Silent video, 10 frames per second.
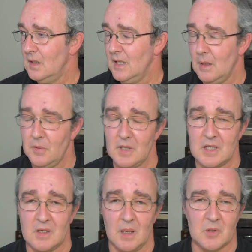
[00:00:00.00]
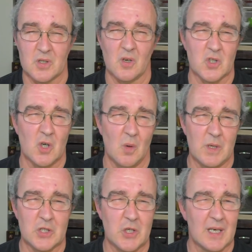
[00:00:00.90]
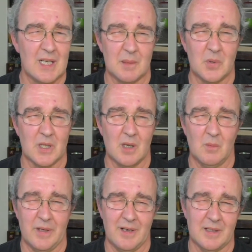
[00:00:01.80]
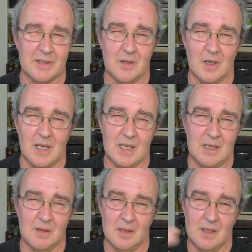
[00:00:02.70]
yeah, I'll probably do it. I'm just not sure which channel I'd put it on, whether I'd sort of like